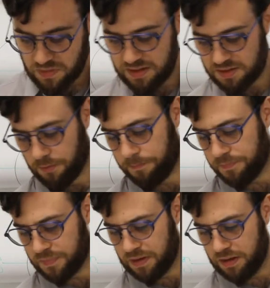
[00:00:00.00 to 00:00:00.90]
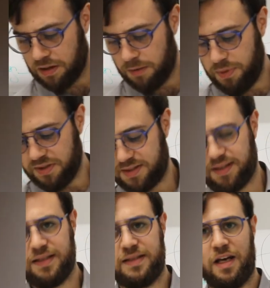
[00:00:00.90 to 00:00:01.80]
So,
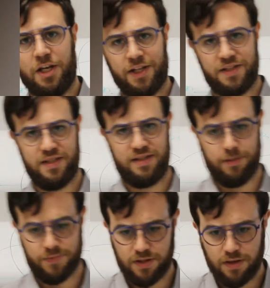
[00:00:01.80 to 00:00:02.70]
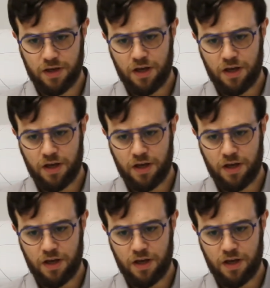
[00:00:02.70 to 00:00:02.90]
PLCs and other systems.